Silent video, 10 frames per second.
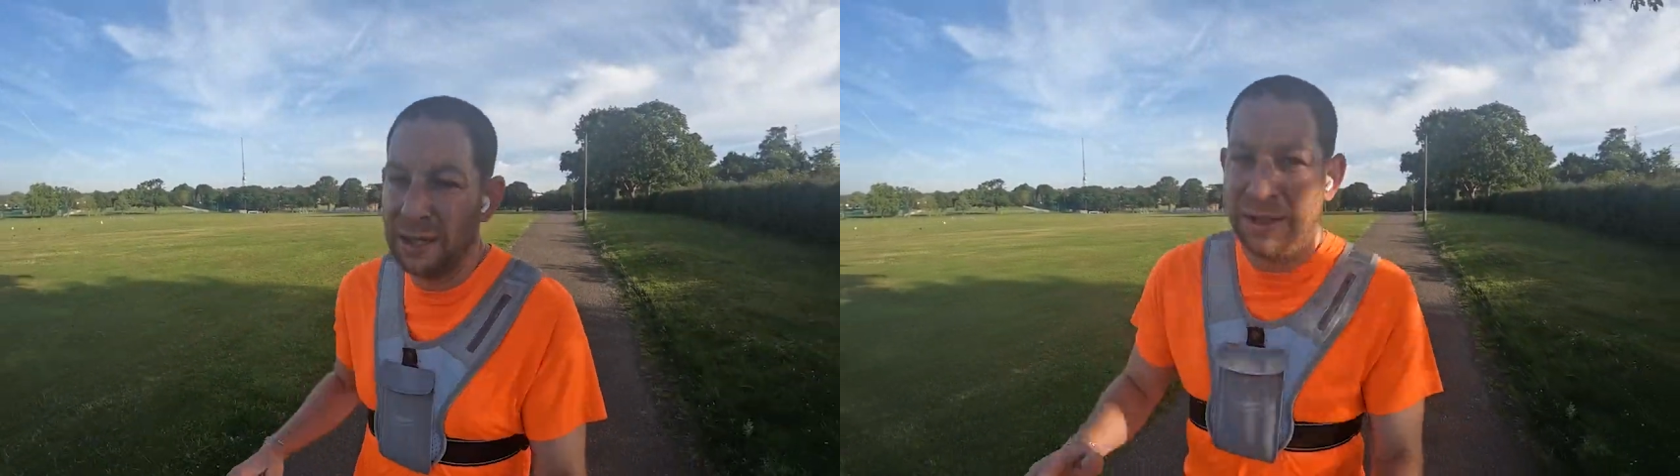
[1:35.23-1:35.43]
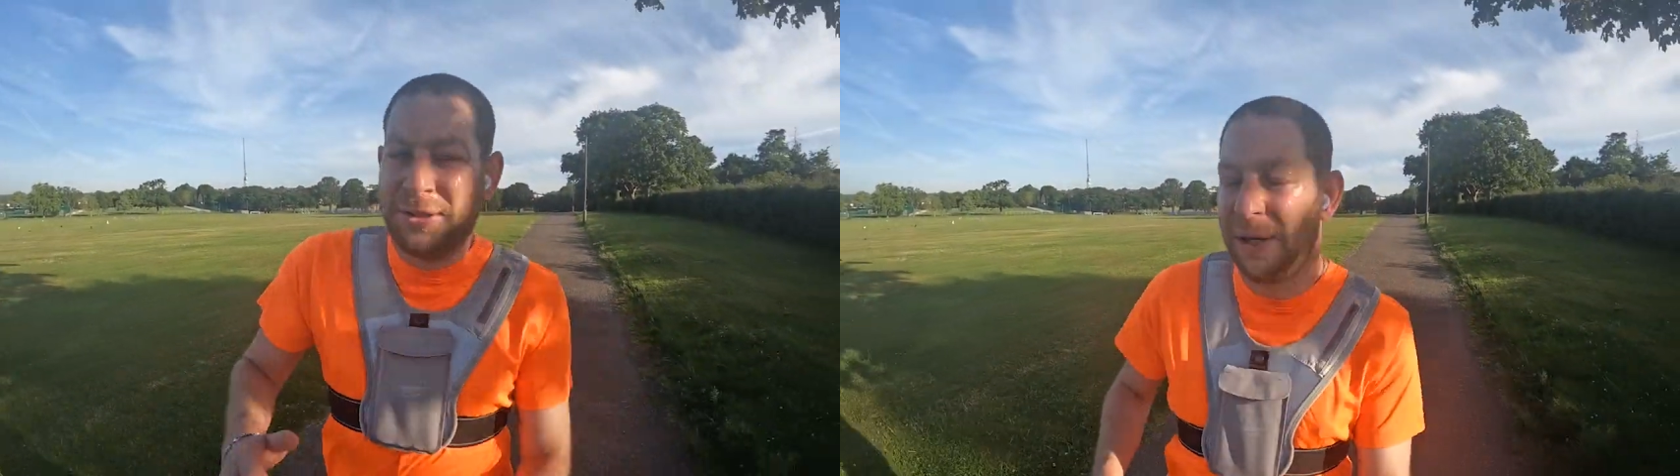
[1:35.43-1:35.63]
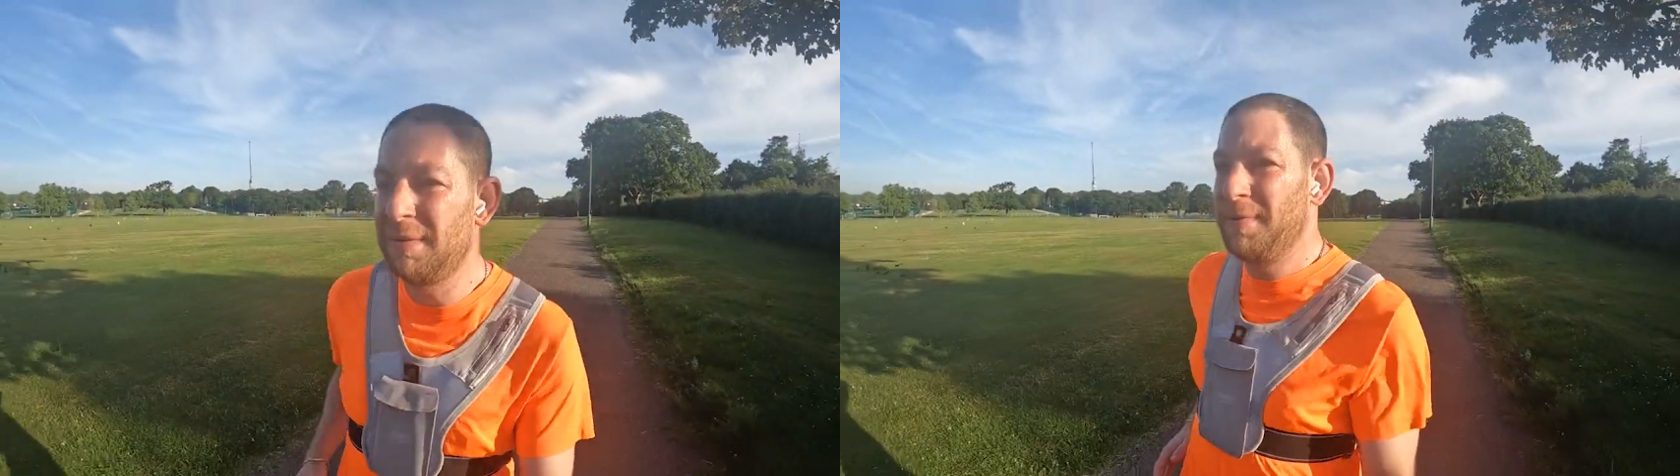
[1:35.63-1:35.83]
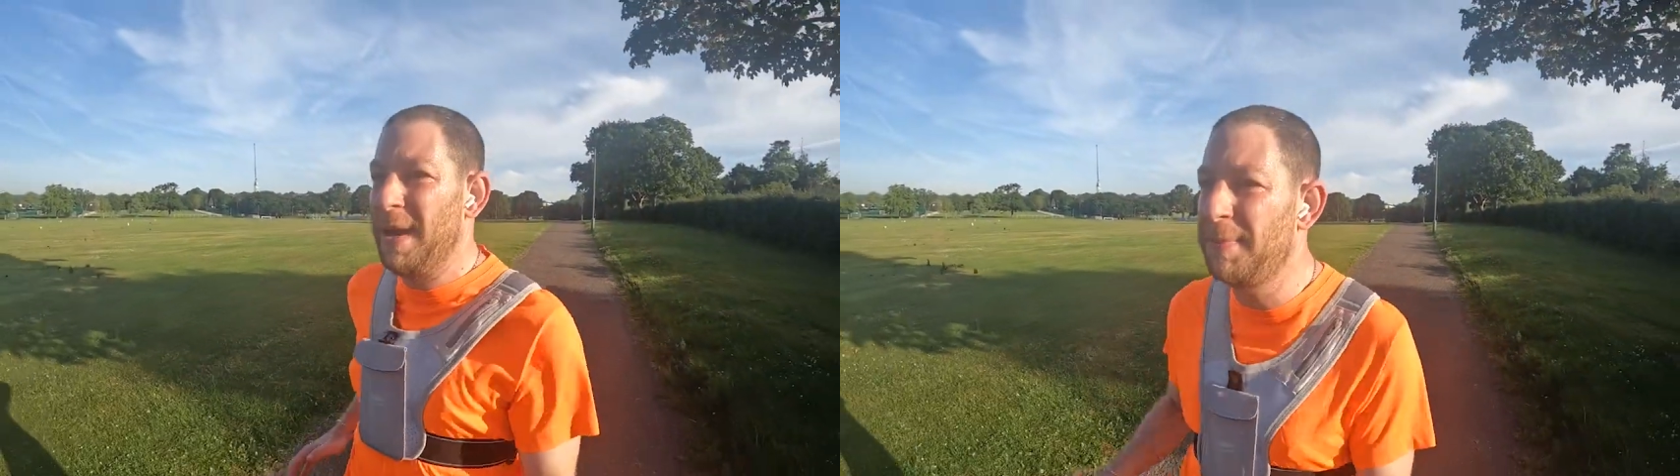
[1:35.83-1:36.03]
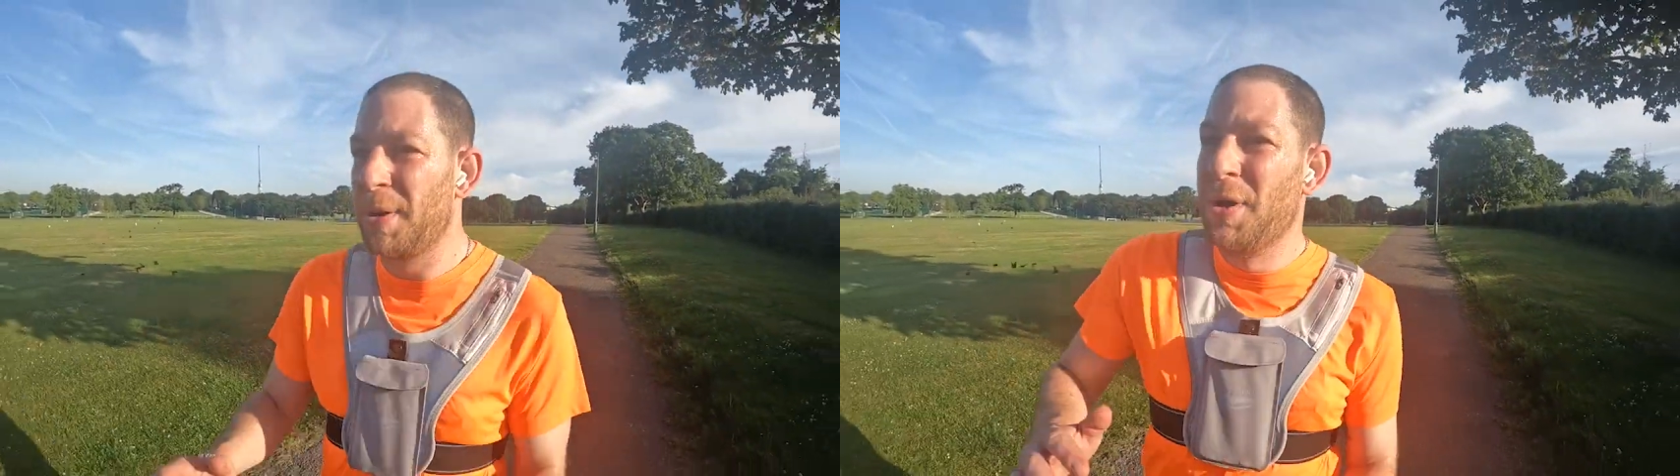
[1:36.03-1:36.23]
I know so many
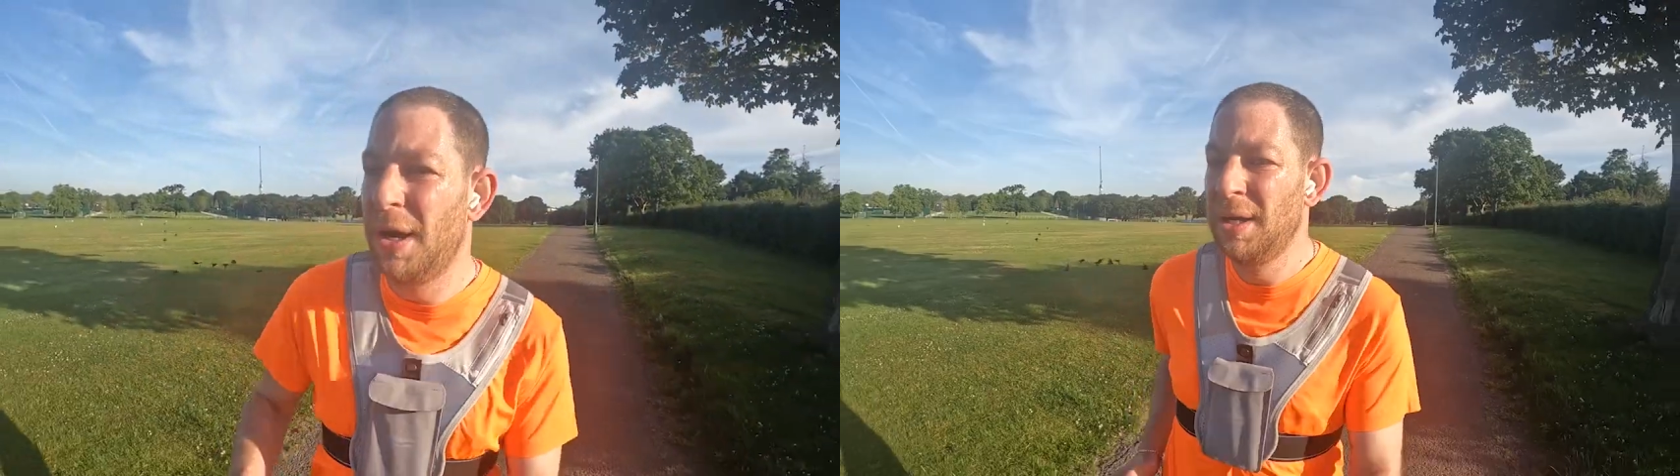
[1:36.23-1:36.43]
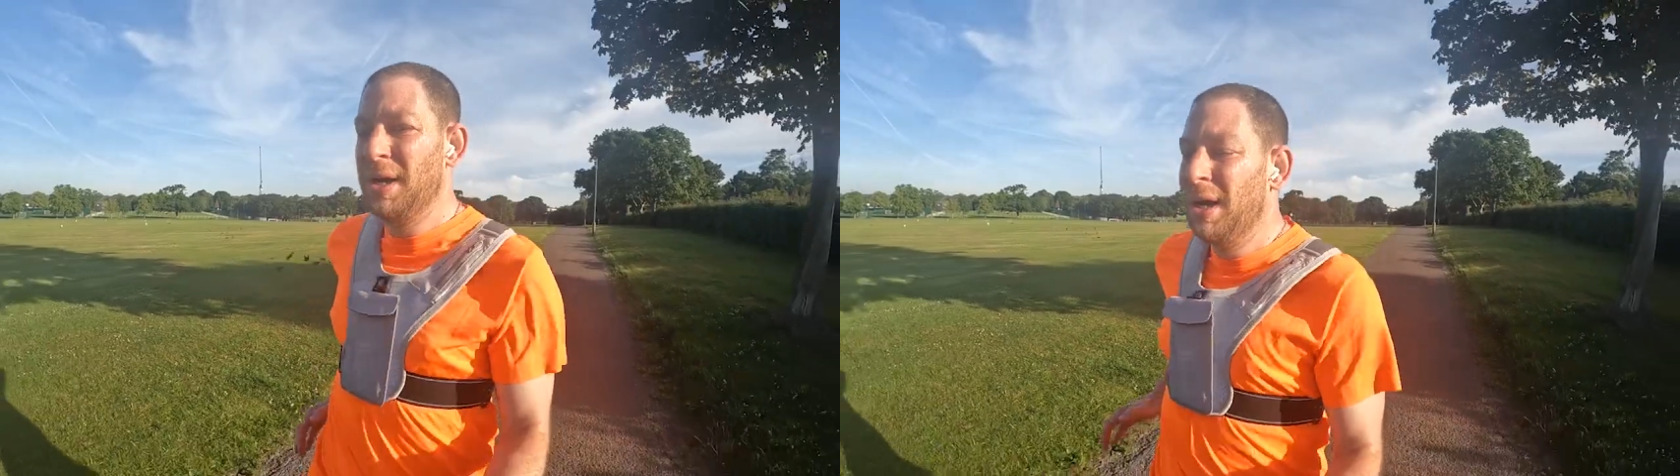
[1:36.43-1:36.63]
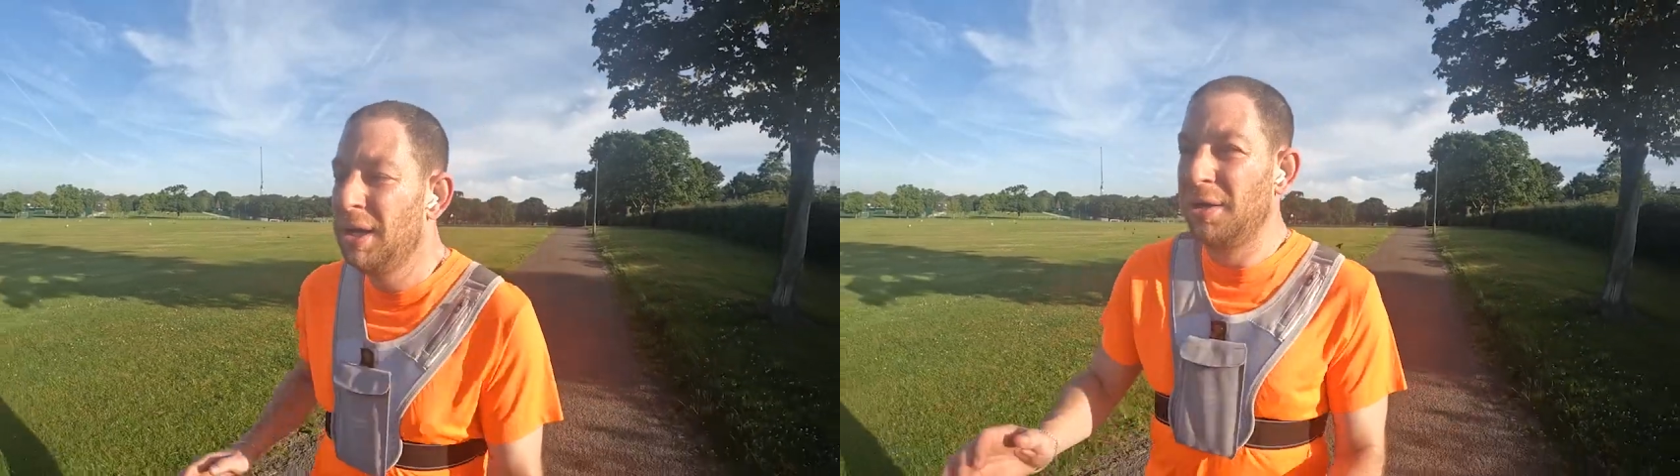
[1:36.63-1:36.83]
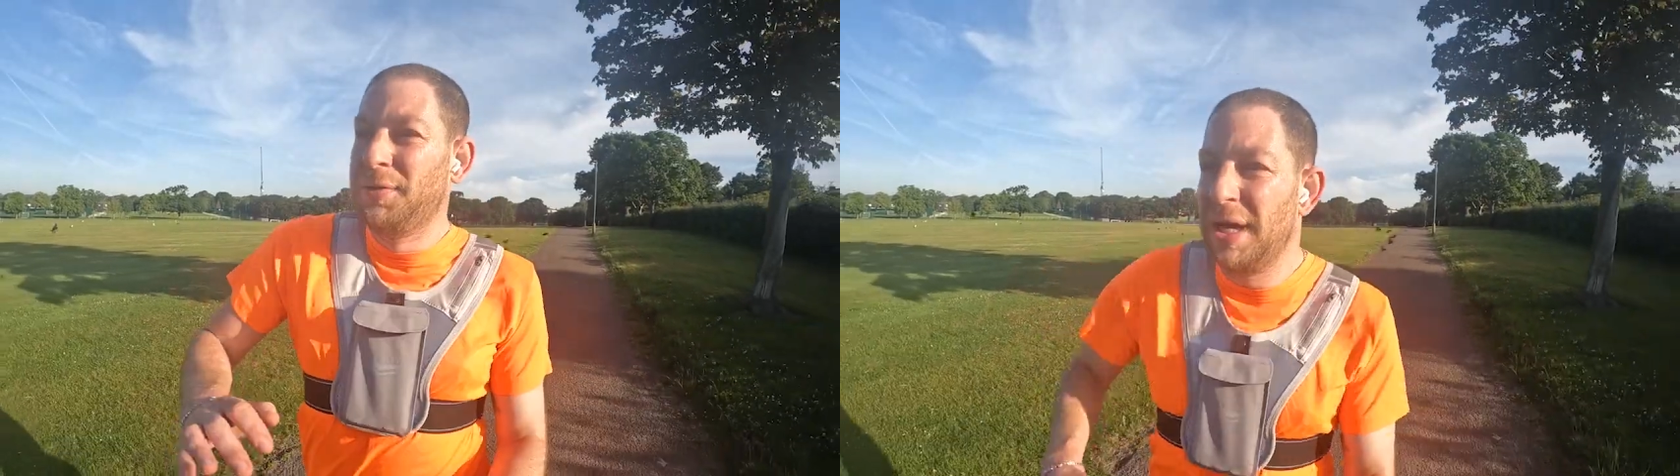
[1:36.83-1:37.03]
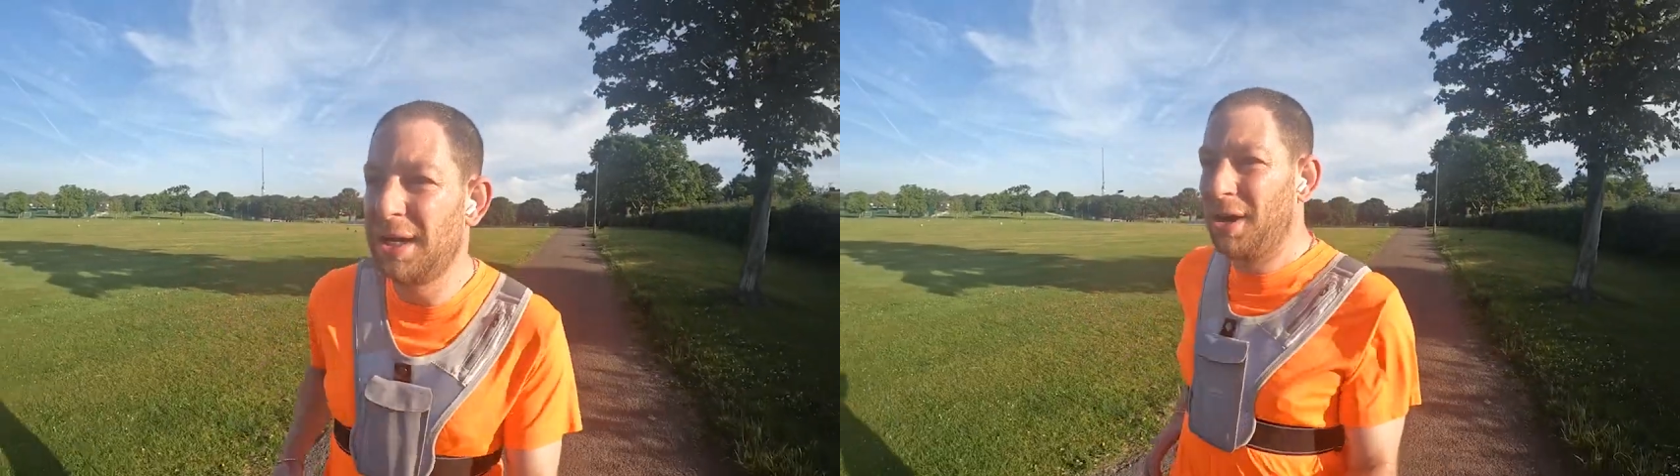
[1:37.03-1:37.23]
people who
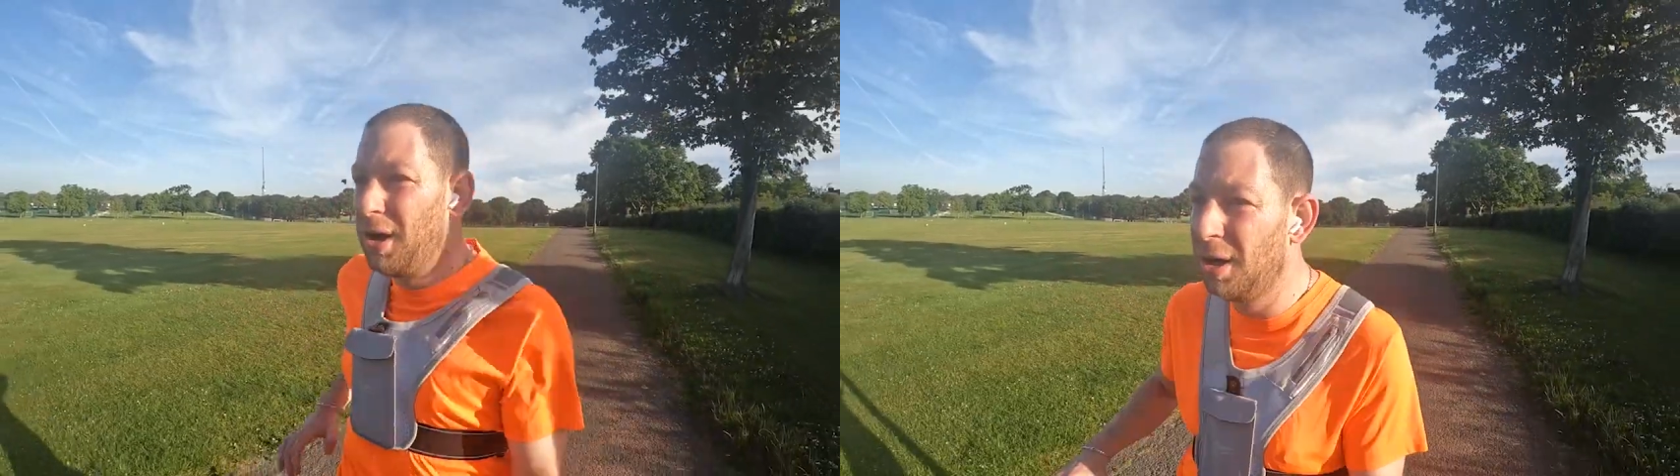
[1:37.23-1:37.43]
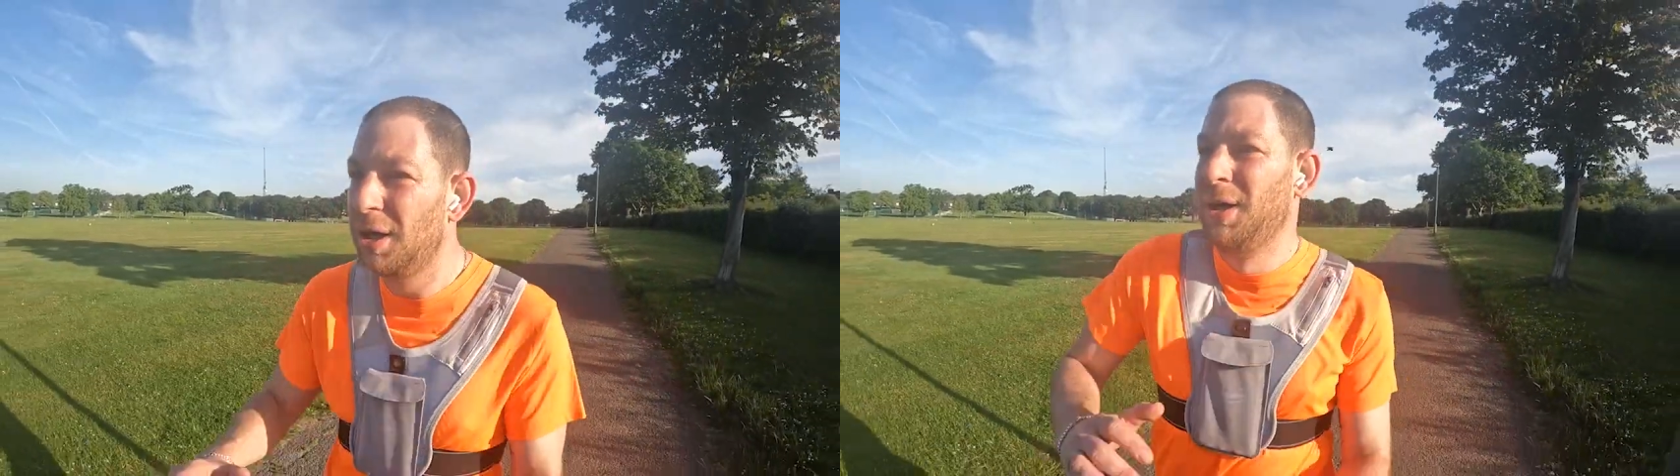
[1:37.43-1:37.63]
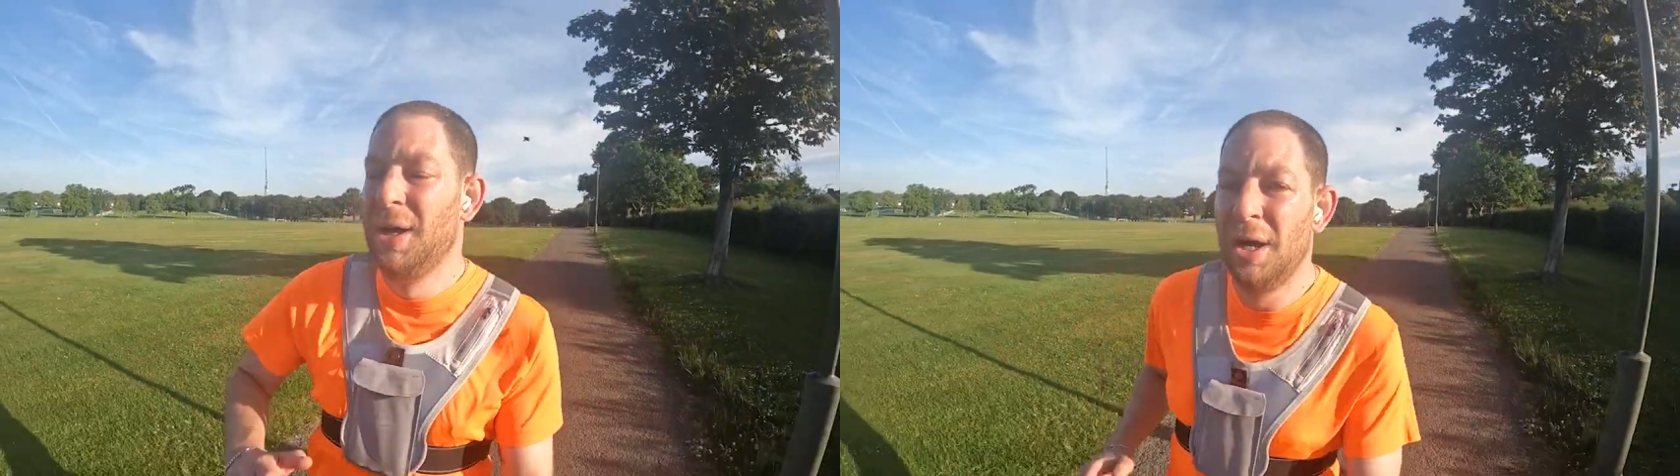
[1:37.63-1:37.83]
have said, oh,